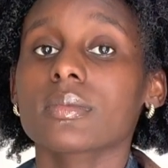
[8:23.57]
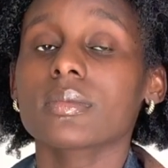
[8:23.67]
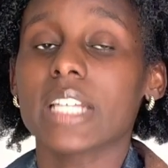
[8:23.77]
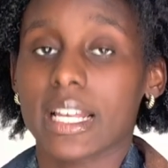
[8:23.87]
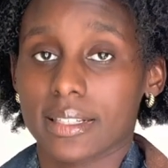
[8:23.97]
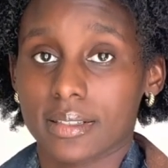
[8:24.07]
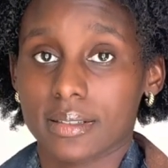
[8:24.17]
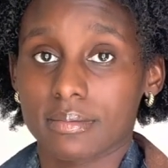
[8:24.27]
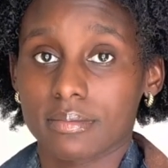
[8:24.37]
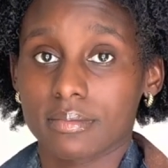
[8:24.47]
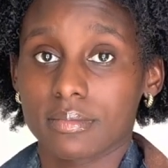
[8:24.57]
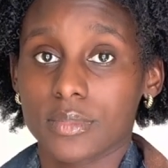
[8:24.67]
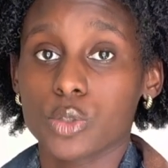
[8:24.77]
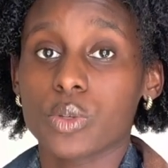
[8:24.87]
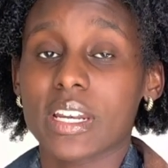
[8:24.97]
Yes,
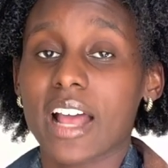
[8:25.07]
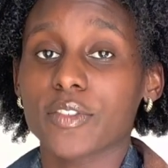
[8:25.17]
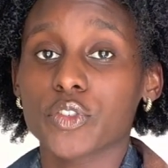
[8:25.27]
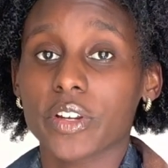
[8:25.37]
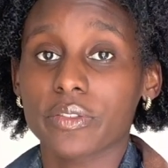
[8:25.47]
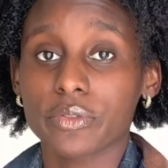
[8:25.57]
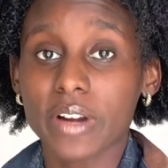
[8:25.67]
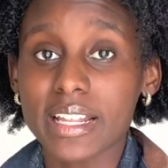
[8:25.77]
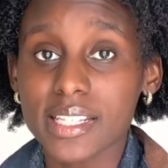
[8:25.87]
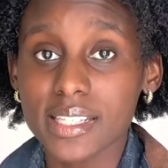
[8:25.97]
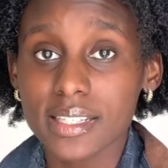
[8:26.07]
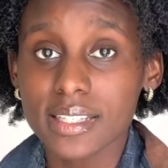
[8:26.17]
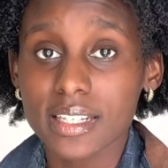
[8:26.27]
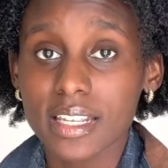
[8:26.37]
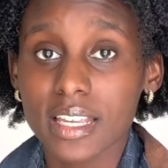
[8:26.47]
you can have straight
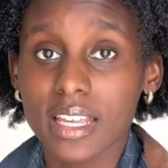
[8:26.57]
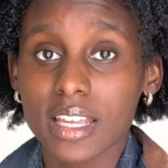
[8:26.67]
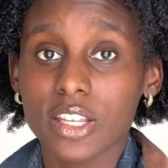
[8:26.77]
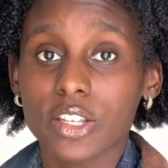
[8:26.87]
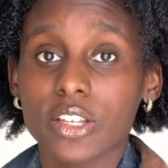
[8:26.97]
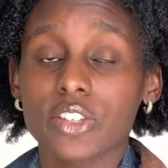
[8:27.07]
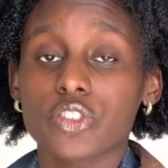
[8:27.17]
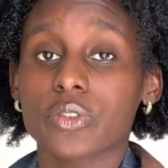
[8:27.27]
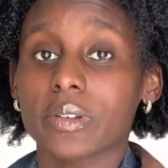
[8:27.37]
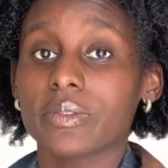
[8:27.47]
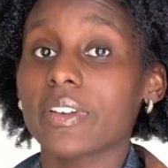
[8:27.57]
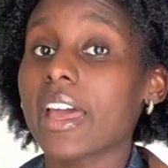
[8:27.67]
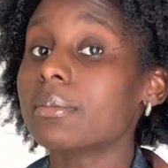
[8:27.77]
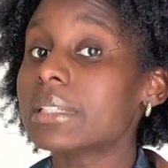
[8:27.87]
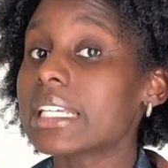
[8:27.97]
friends, straight
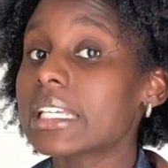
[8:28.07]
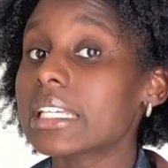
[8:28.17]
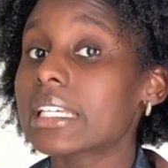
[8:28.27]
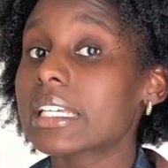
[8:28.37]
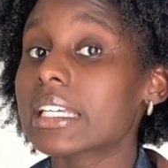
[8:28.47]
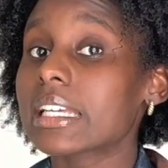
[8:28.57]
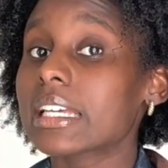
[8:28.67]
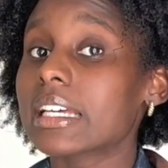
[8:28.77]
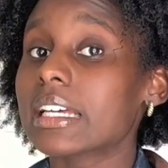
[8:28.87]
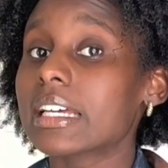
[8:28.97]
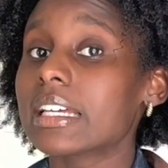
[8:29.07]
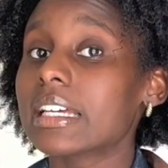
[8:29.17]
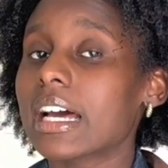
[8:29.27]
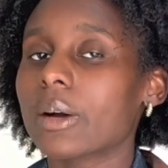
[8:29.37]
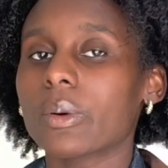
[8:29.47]
family.
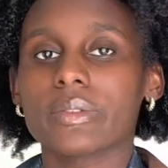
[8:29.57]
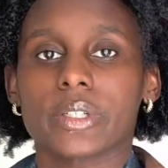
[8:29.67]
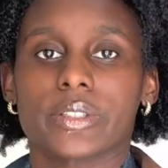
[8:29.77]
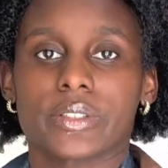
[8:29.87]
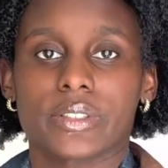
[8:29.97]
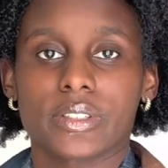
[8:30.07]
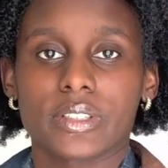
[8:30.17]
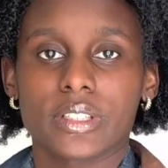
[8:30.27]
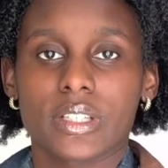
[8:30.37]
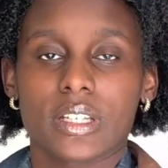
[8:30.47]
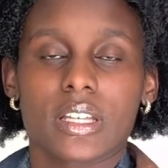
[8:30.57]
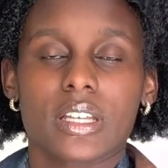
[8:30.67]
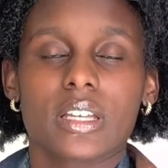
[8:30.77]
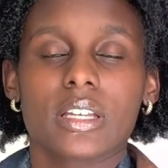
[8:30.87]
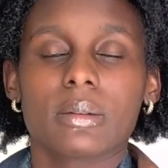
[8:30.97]
However,
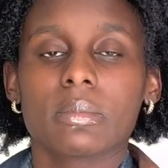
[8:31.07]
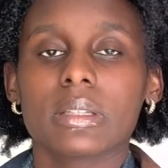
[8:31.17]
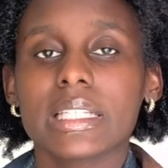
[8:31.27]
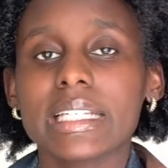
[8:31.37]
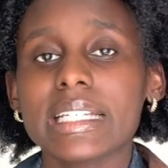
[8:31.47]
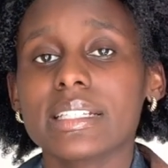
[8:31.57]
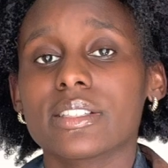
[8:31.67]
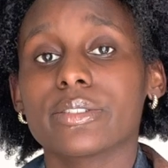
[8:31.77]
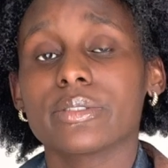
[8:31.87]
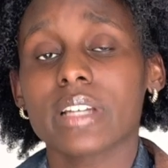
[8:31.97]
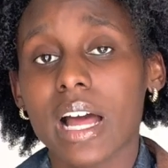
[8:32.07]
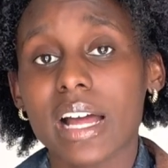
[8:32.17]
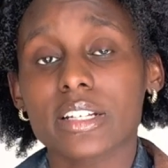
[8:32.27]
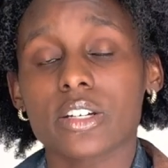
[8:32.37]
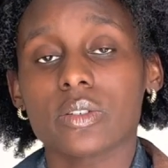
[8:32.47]
please do
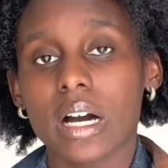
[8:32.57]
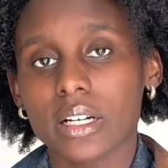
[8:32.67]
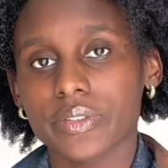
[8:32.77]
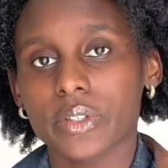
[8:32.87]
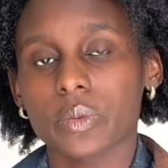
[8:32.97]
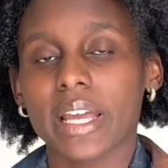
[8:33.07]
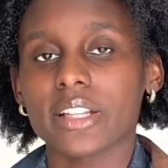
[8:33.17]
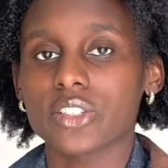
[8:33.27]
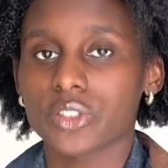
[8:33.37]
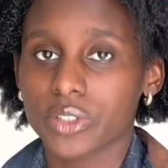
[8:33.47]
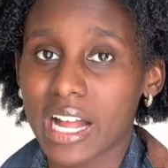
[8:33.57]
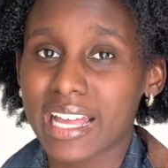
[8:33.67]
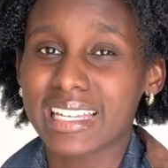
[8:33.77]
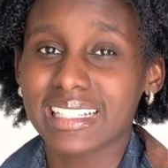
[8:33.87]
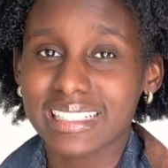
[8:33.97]
not go out of your way to try
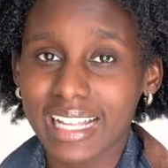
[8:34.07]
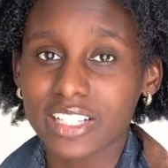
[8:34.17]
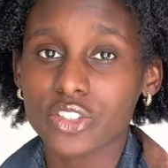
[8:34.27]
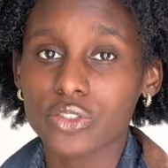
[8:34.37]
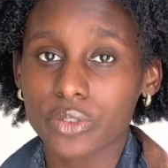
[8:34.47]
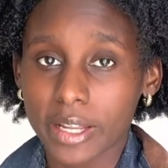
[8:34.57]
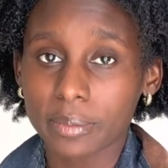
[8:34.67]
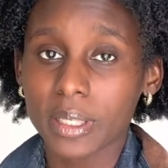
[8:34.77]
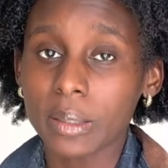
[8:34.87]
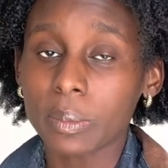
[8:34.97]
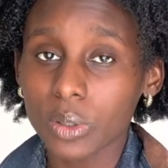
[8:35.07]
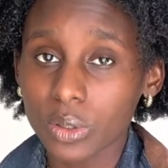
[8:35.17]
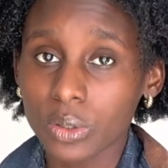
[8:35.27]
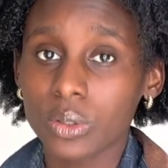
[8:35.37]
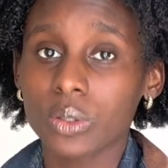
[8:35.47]
and date straight people.